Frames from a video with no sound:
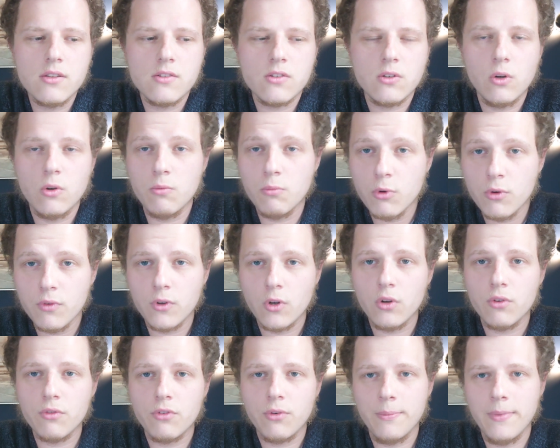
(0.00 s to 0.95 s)
So
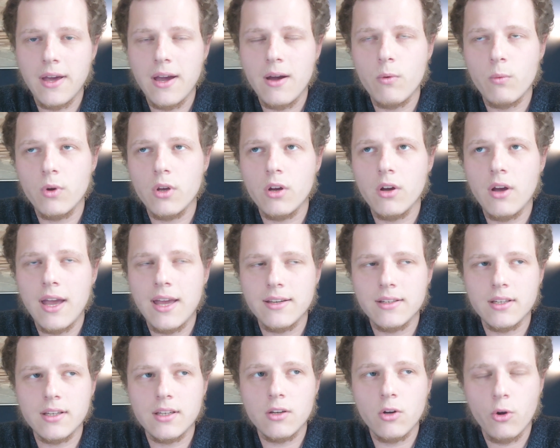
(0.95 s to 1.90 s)
moving on from that, we are
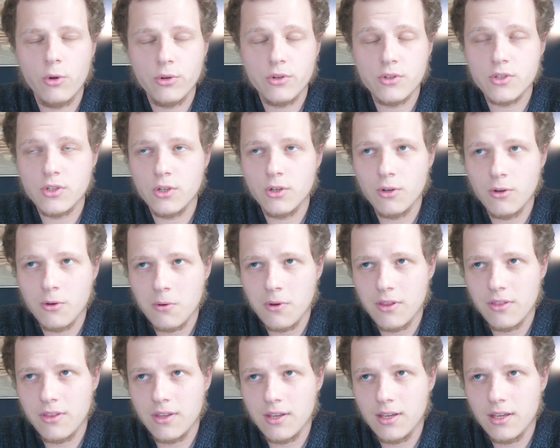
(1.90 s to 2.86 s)
heading on to
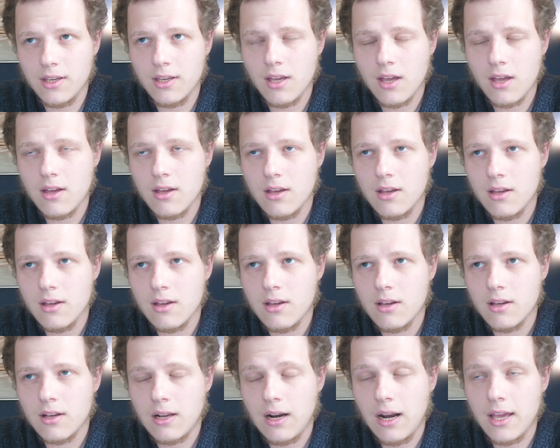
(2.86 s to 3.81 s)
the
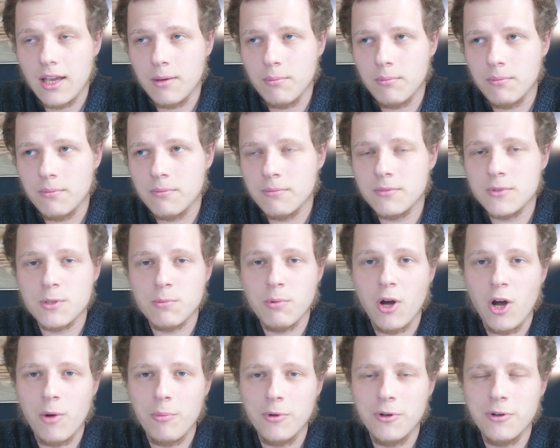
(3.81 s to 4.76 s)
claim
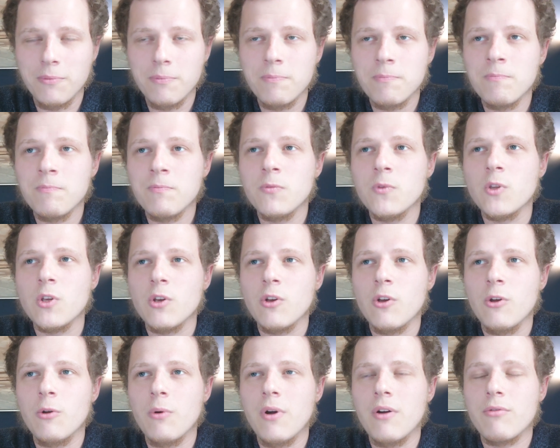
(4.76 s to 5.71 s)
department,
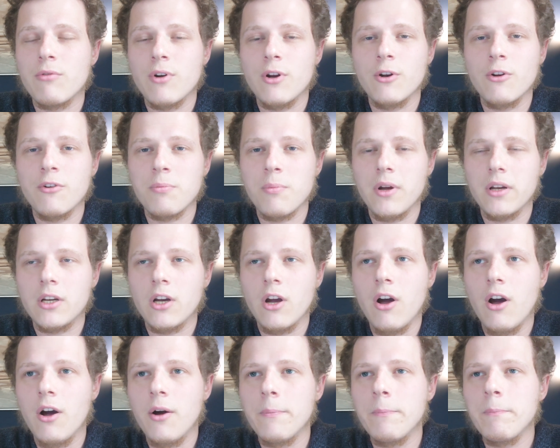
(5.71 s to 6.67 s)
who have written off my
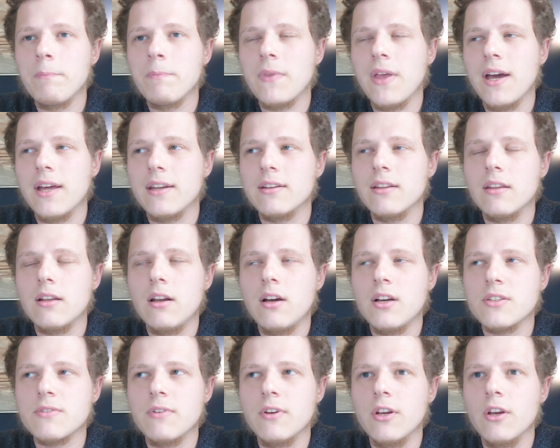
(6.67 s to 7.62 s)
car. And in the
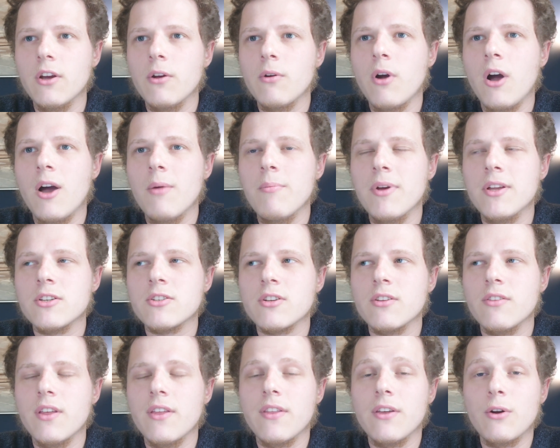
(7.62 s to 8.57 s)
last video, I
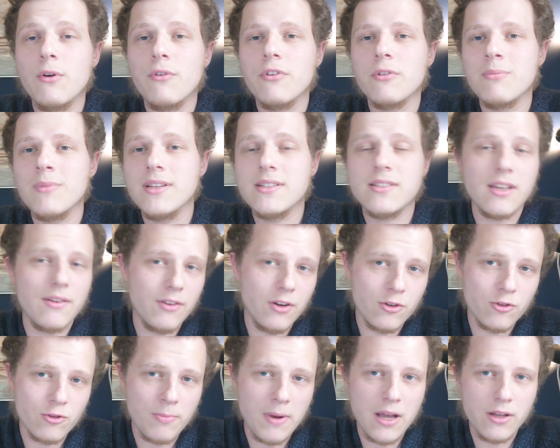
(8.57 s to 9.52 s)
mentioned that they offered me
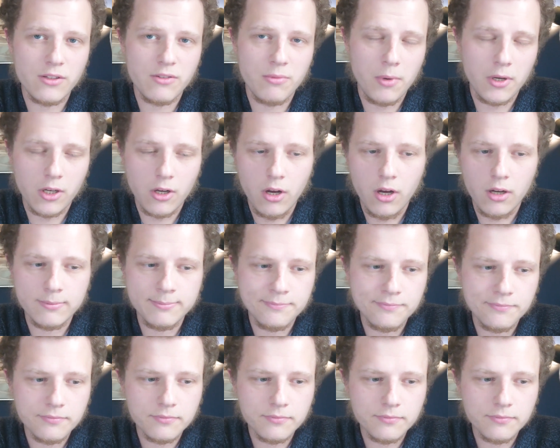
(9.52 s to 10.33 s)
£700 for my car.